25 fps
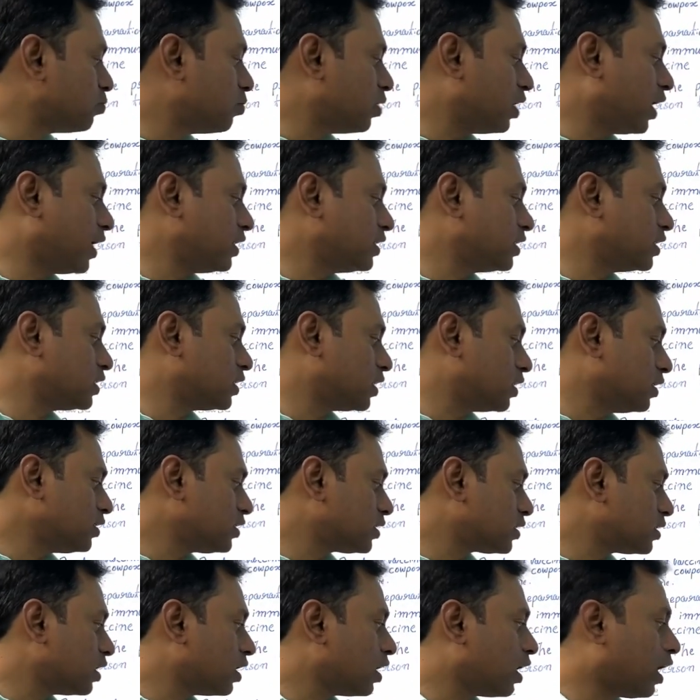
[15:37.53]

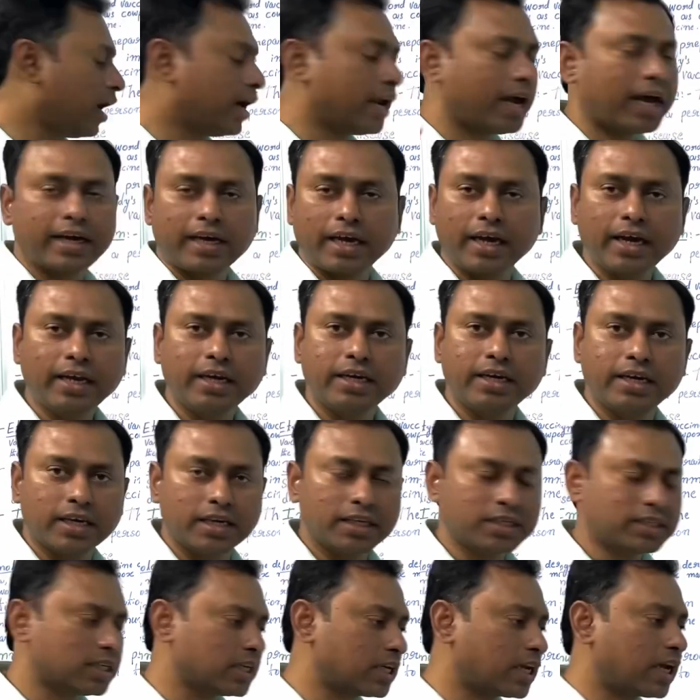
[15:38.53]
immunizations are, again it
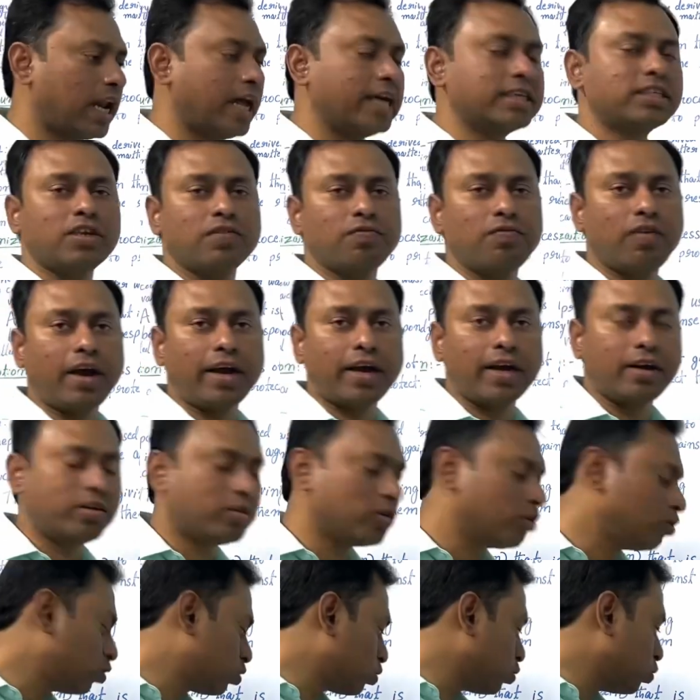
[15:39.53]
is classified
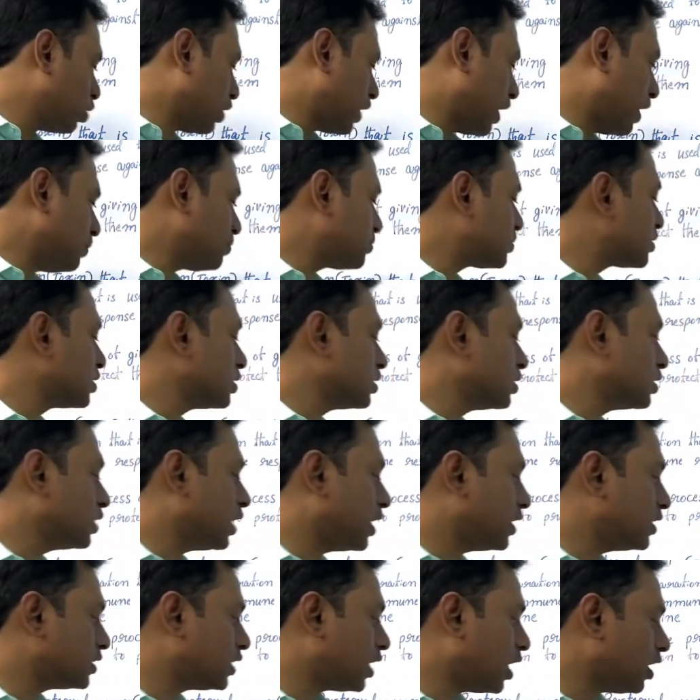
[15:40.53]
into two types,
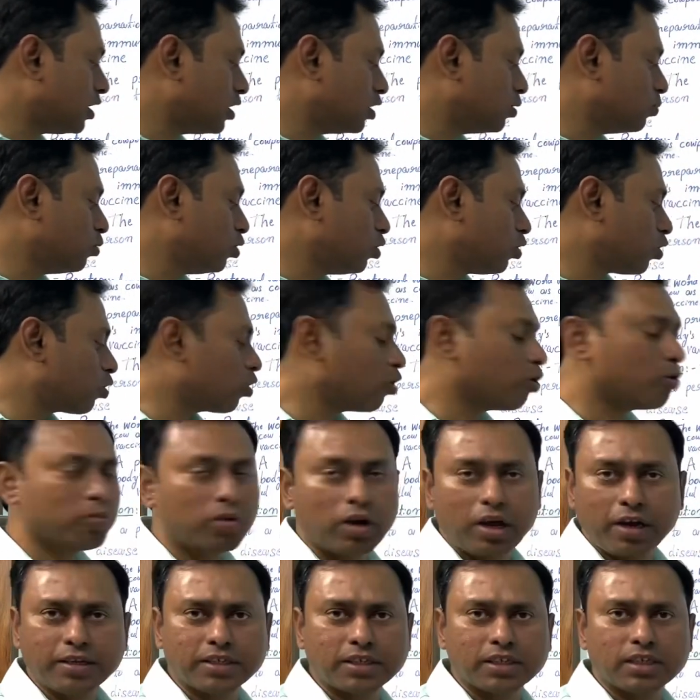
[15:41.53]
that is the
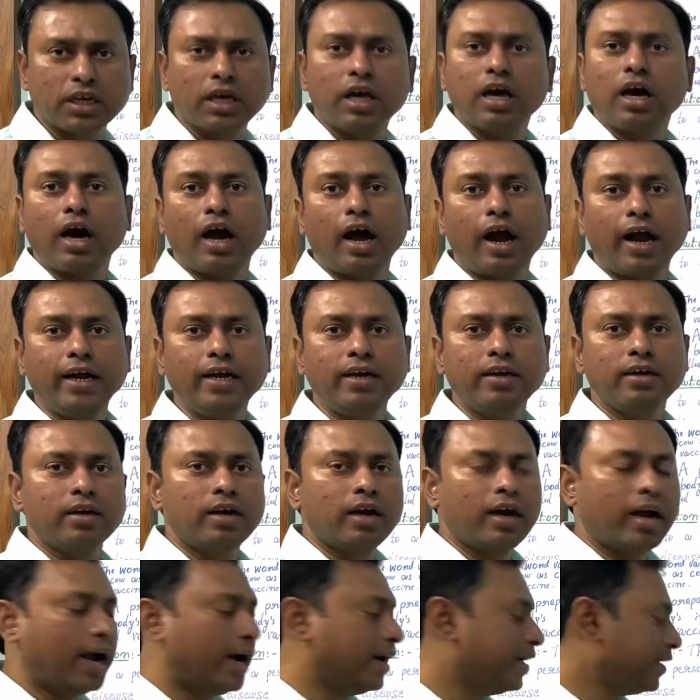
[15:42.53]
immunoglobulins and
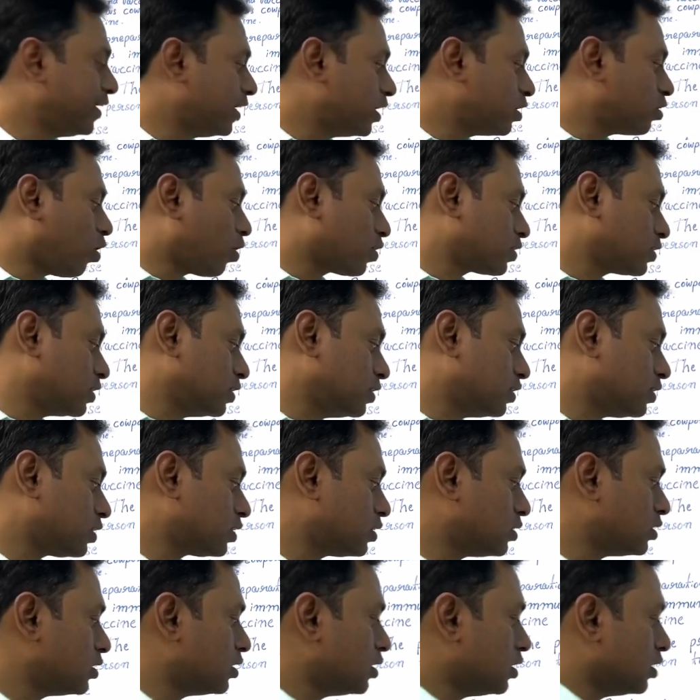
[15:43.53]

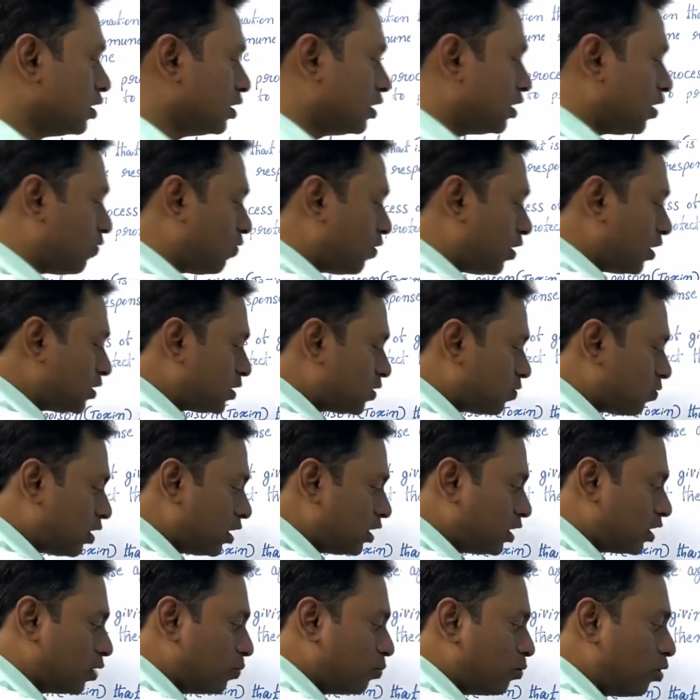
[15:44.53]
antitoxins. The first
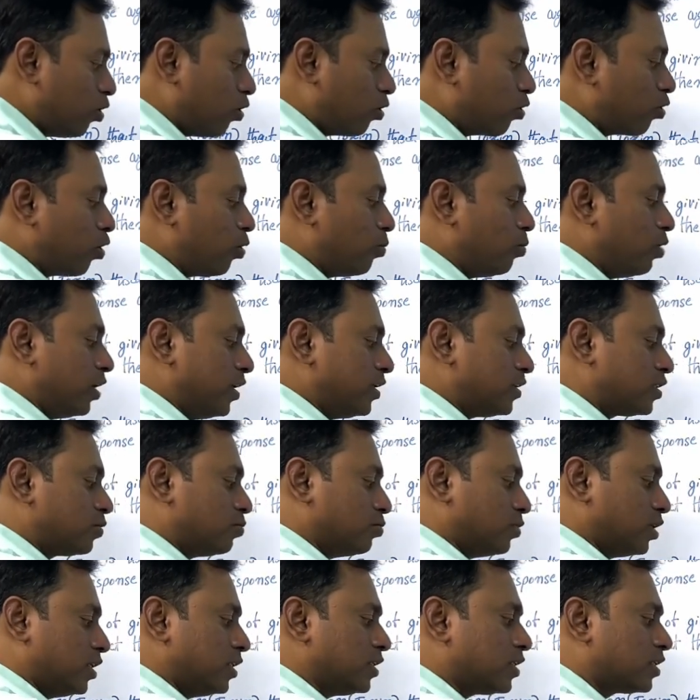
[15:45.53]
one, immunoglobulins,
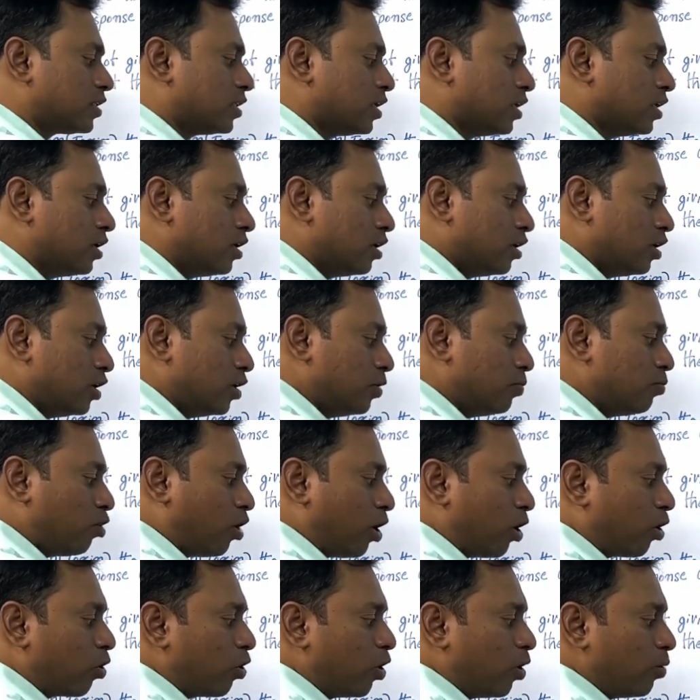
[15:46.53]
means
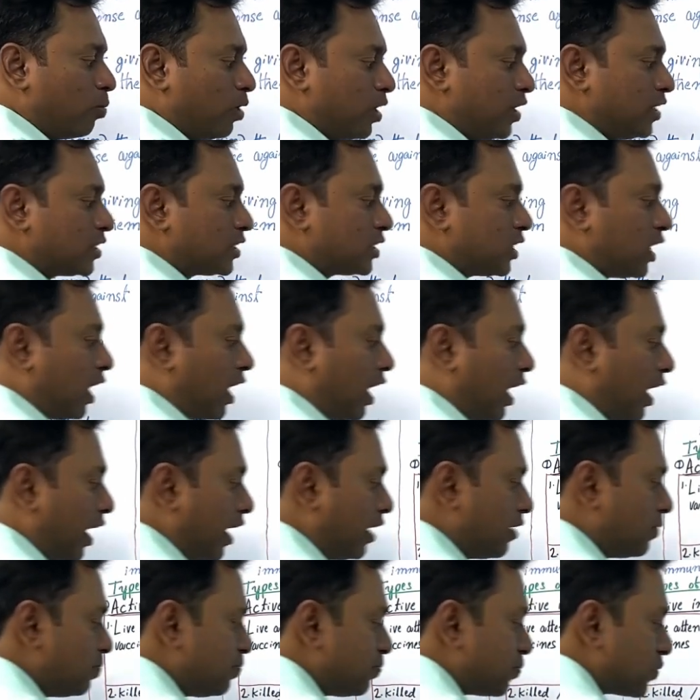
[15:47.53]
immunoglobulins
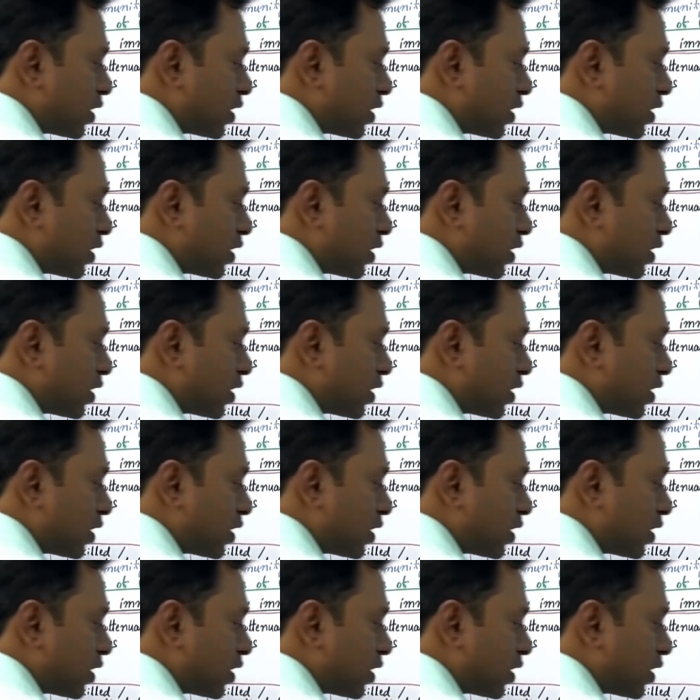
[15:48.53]
are